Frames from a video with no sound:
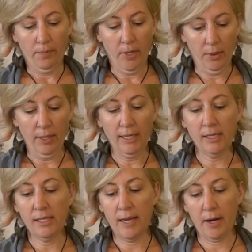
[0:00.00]
you know,
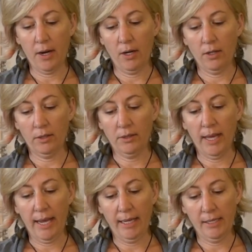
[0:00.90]
is their
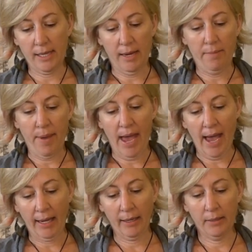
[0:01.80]
legs and
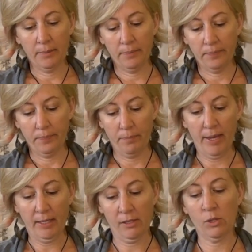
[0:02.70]
back
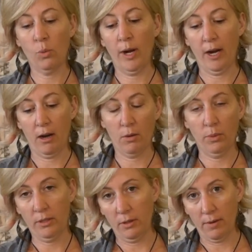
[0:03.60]
make a square
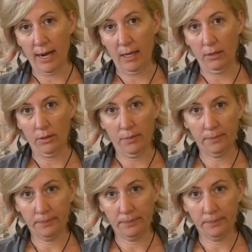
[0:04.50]
with the ground?